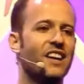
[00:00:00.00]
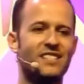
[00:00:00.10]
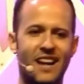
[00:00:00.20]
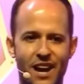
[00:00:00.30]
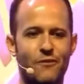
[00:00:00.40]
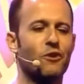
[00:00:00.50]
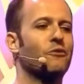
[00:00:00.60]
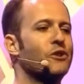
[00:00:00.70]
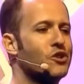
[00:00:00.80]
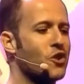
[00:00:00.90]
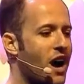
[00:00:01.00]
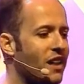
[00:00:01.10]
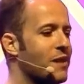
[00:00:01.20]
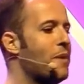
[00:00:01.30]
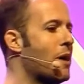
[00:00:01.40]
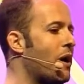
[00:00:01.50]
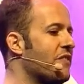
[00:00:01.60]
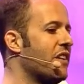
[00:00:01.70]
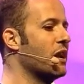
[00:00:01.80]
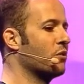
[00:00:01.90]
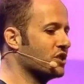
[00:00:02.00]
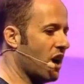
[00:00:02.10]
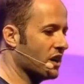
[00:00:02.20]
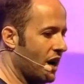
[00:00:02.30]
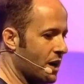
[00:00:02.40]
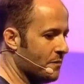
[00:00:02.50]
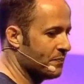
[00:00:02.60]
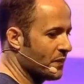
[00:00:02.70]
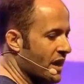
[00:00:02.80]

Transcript: sign up for a free trial at mywifinetworks.com.